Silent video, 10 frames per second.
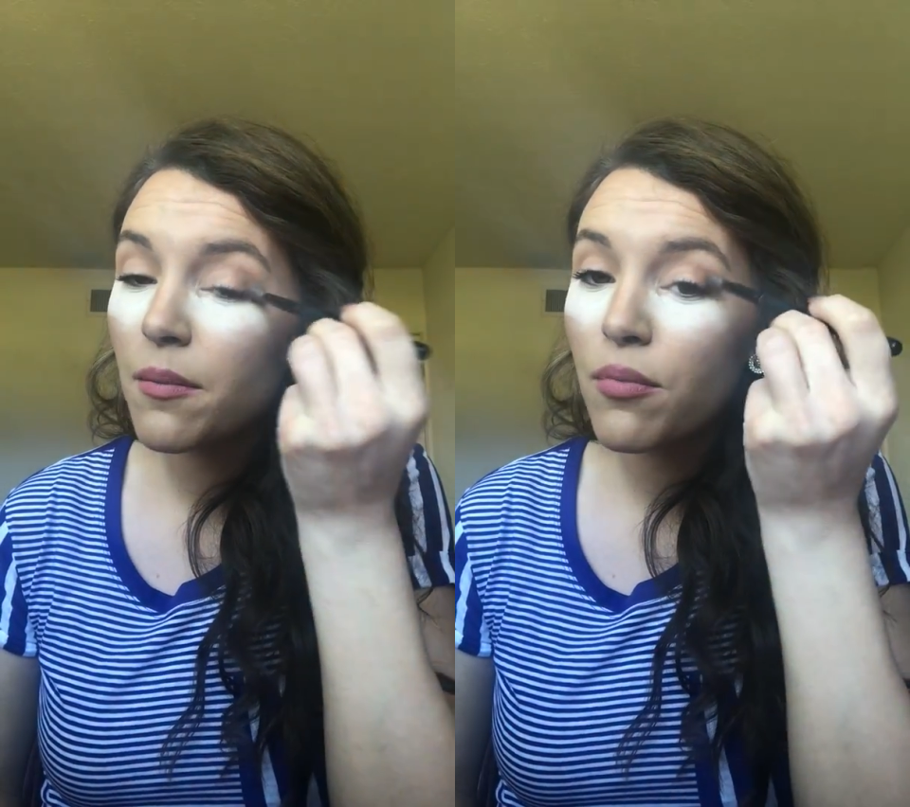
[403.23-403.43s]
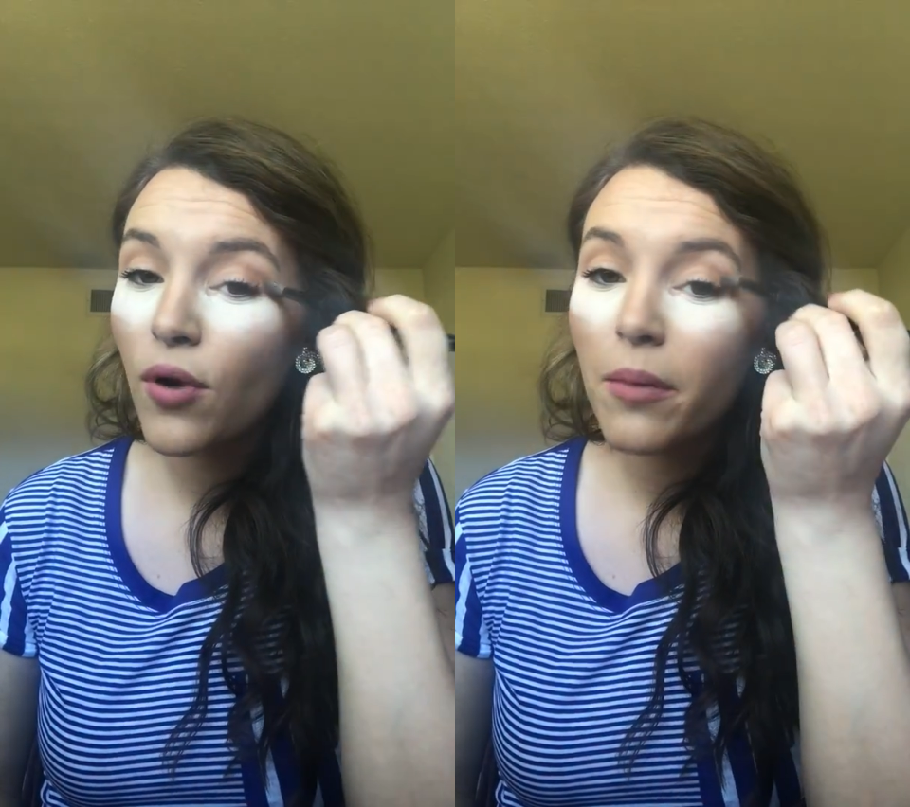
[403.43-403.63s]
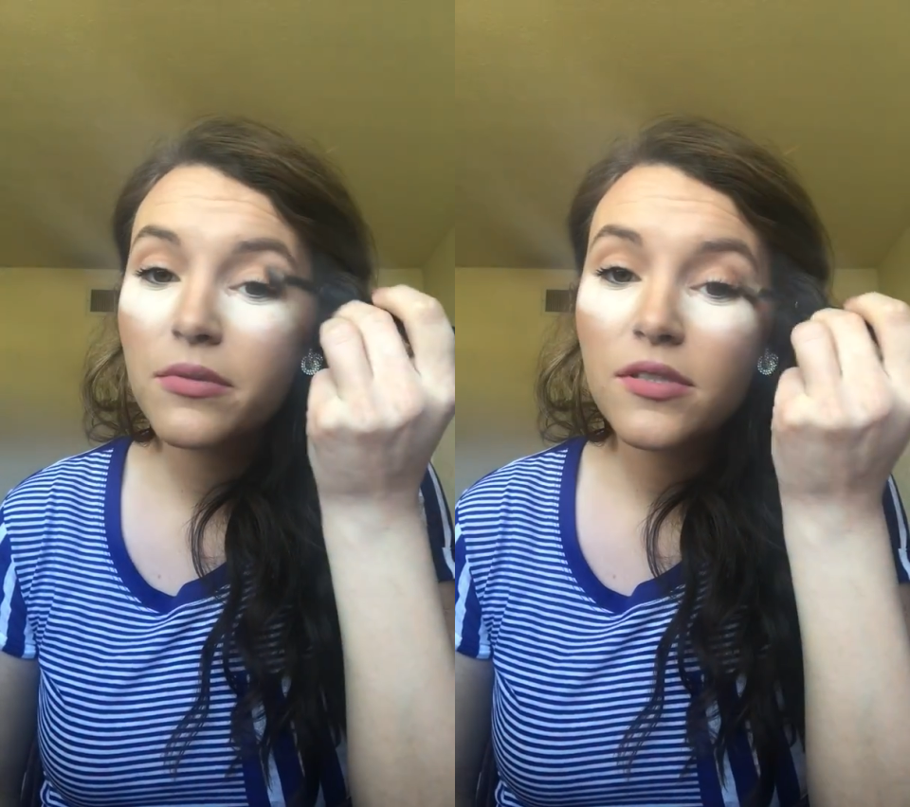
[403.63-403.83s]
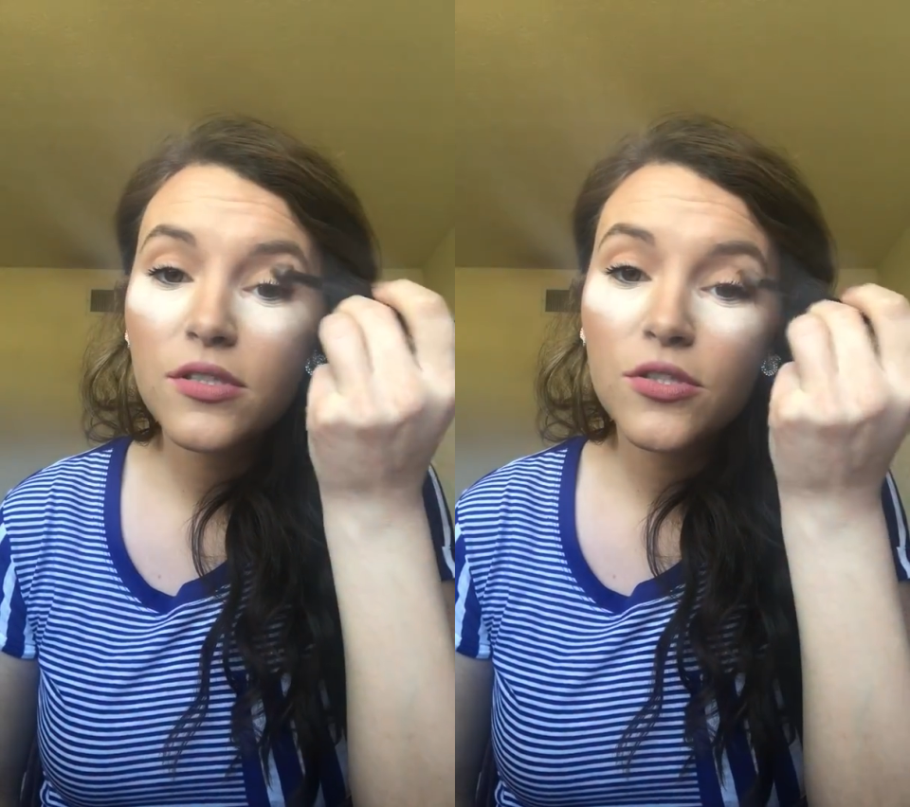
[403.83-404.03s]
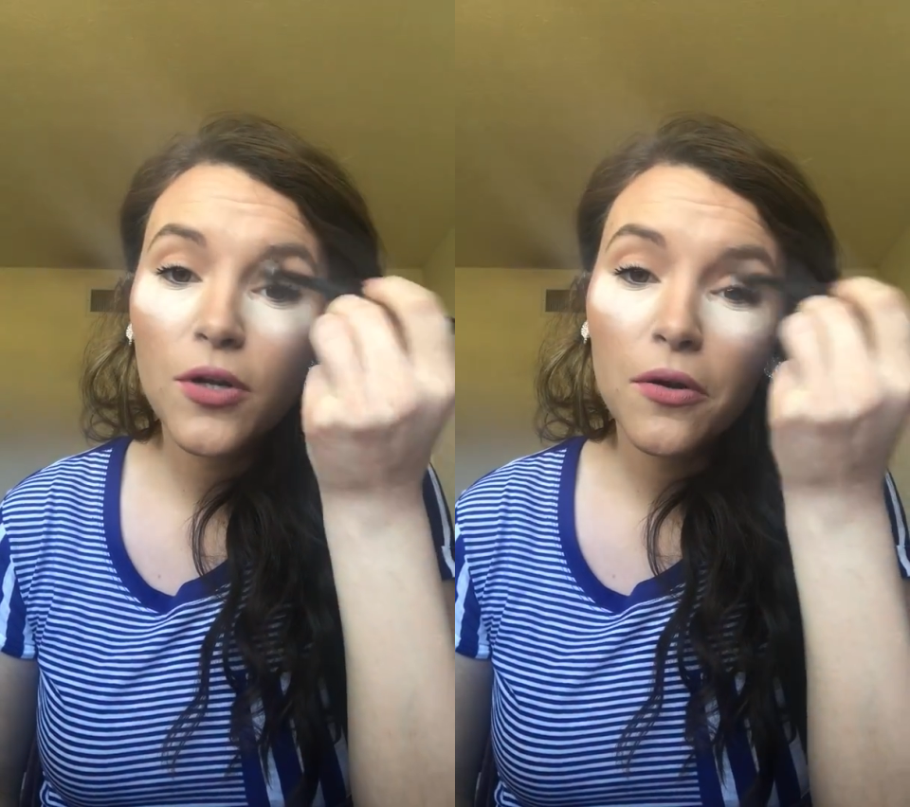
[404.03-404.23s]
abrupt
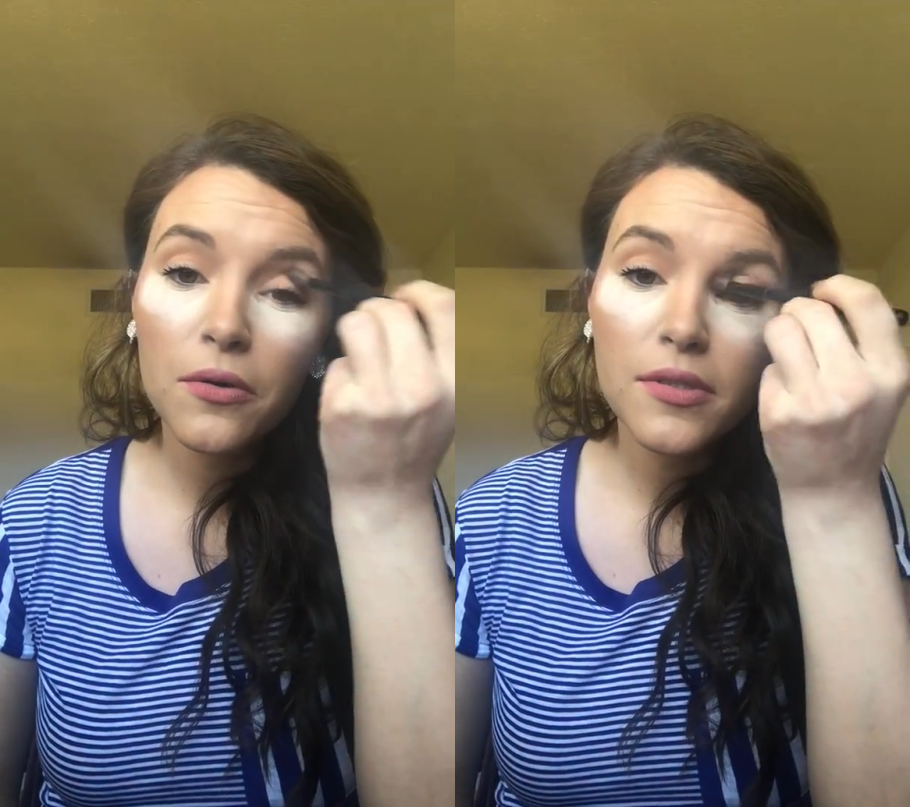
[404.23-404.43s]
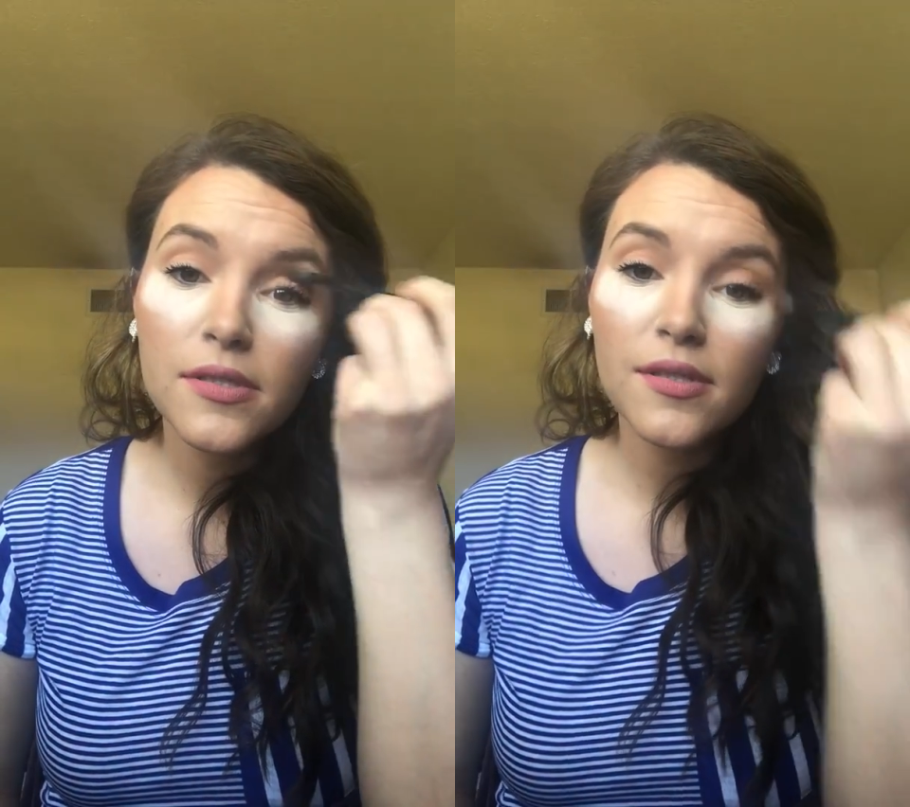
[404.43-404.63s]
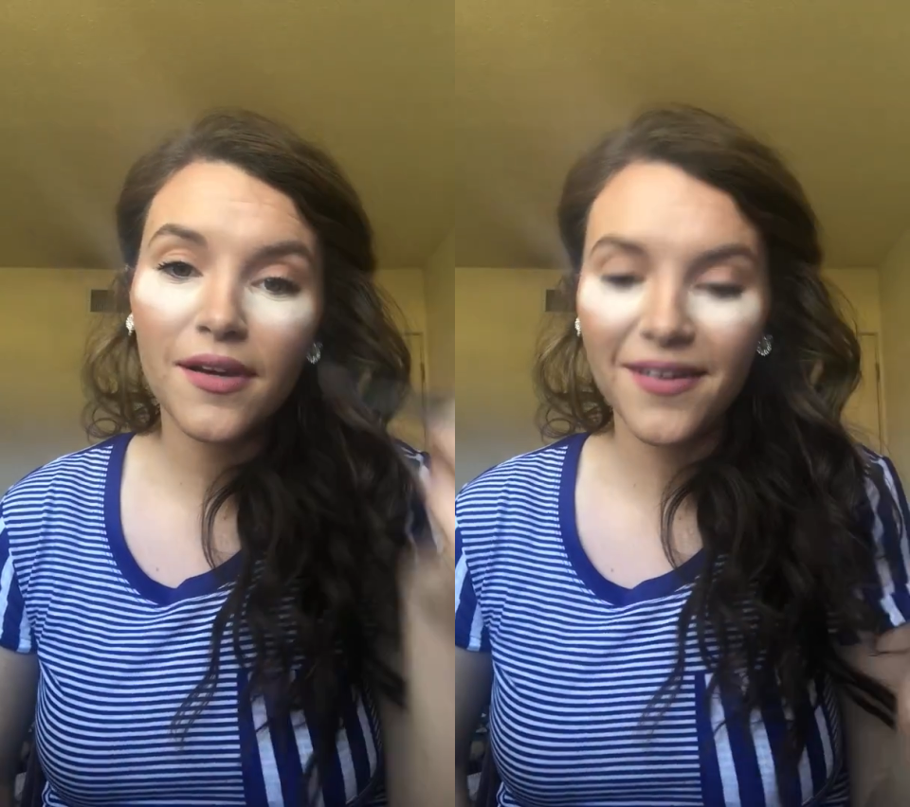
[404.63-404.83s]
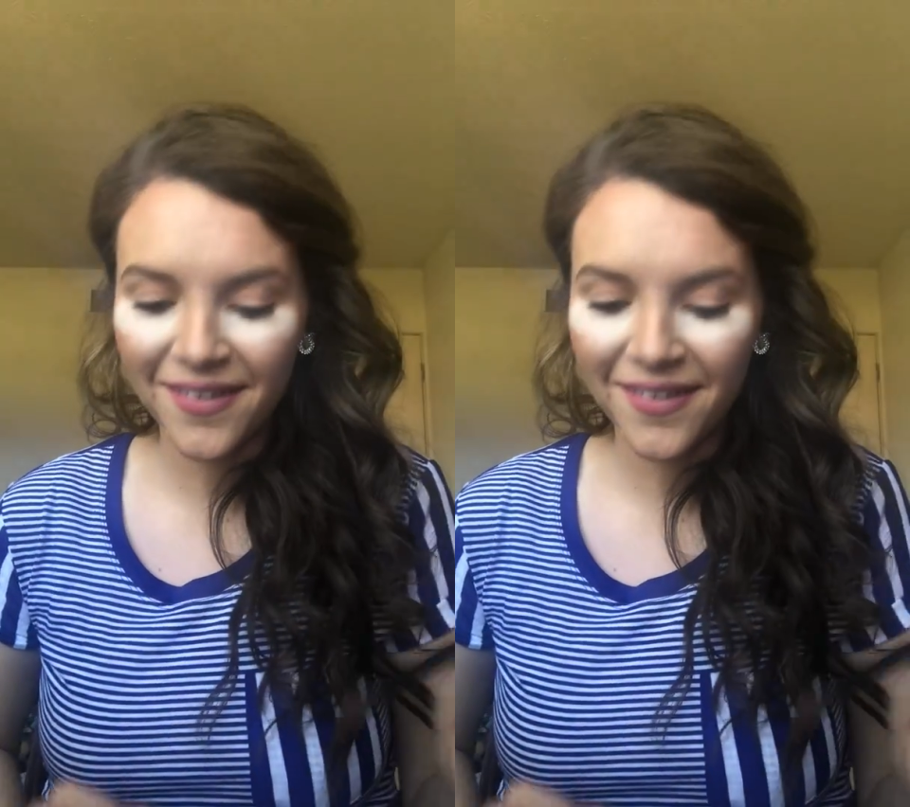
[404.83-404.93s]
strokes,